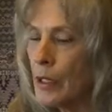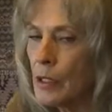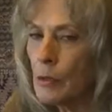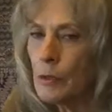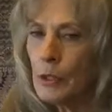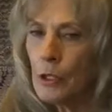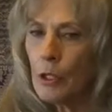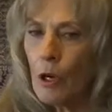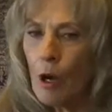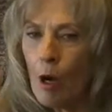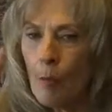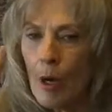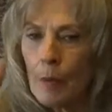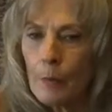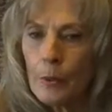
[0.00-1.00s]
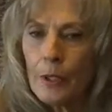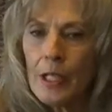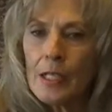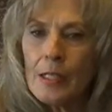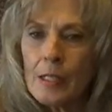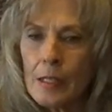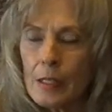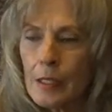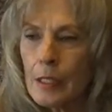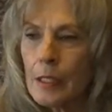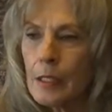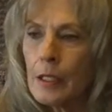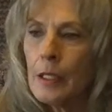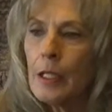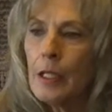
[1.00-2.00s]
So when you call my presence
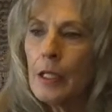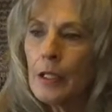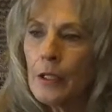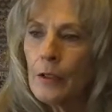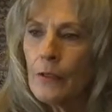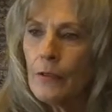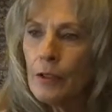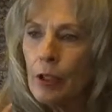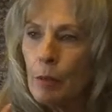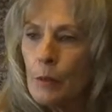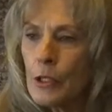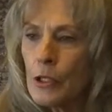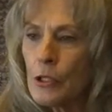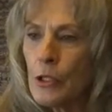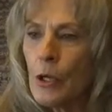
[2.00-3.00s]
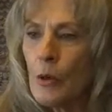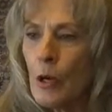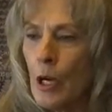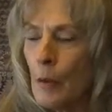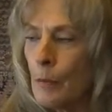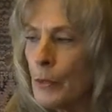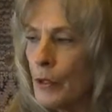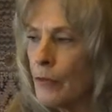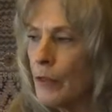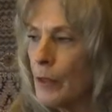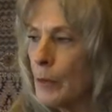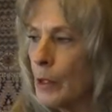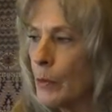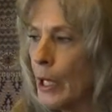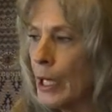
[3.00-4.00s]
in, you'll feel me show up, you'll feel
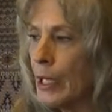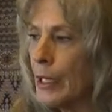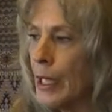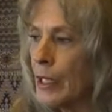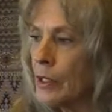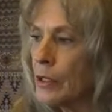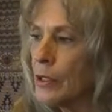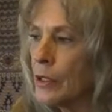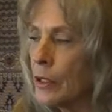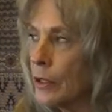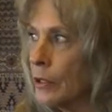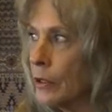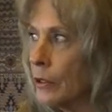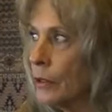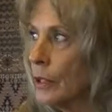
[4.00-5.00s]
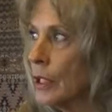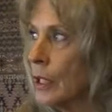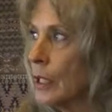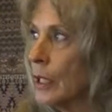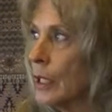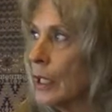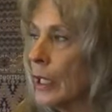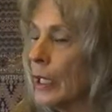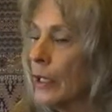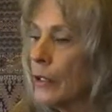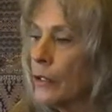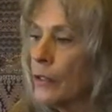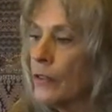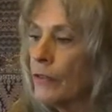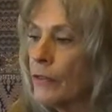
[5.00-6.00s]
me right next to you, and
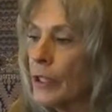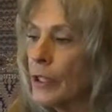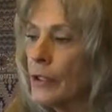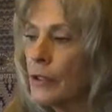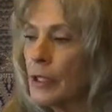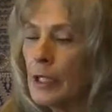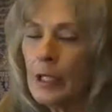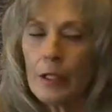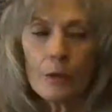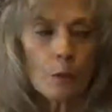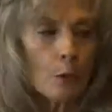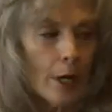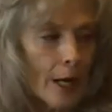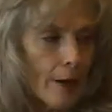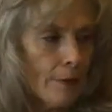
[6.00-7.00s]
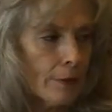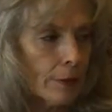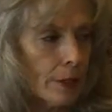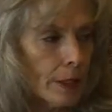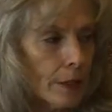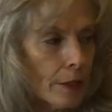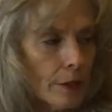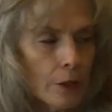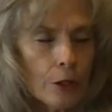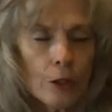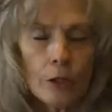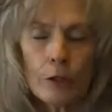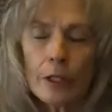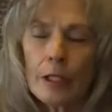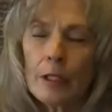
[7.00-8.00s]
you'll feel the unraveling
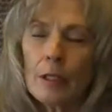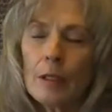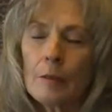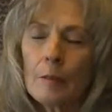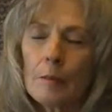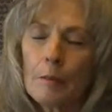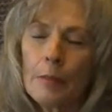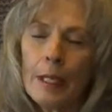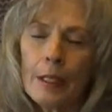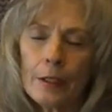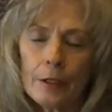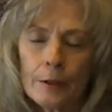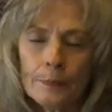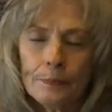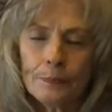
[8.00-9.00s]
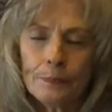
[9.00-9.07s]
occurring better.